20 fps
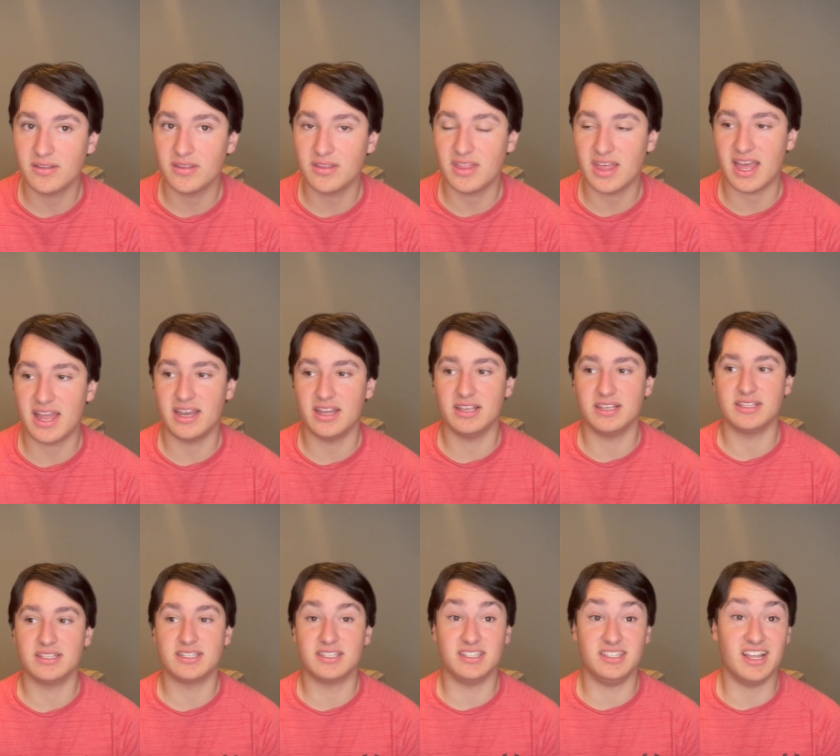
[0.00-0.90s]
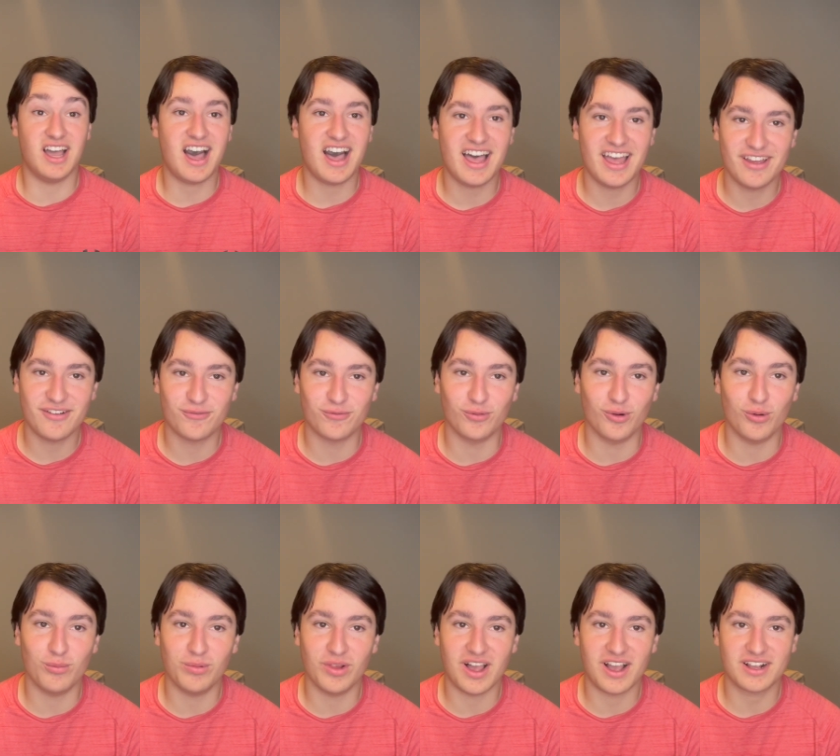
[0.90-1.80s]
that is not
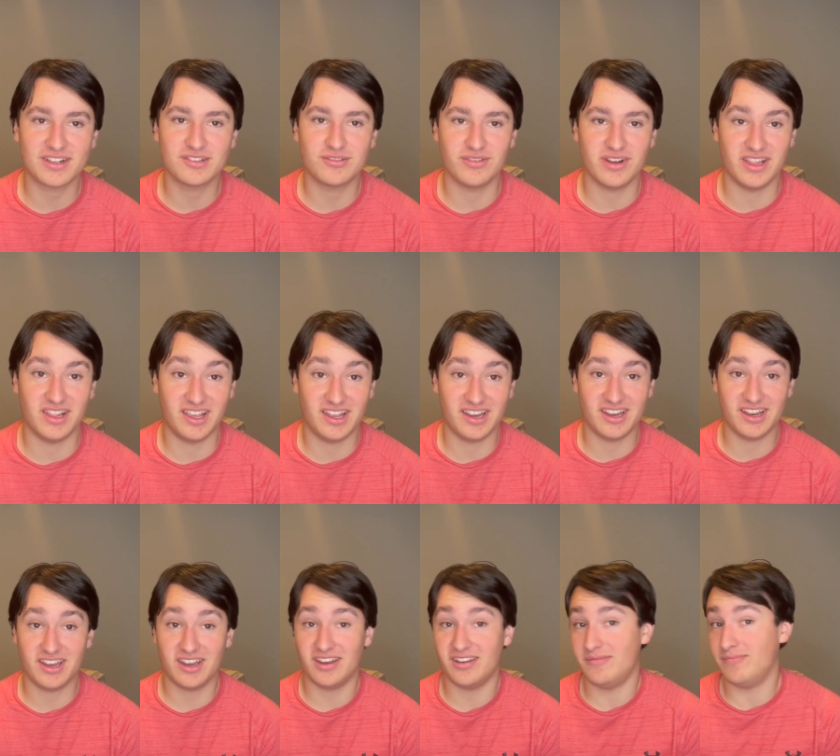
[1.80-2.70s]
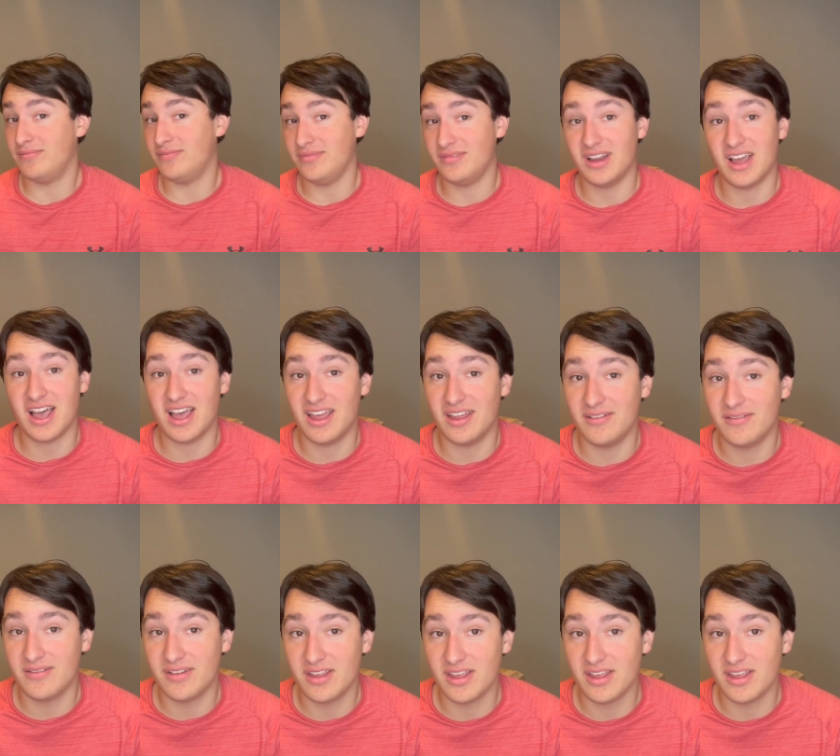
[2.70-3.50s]
Roblox related and not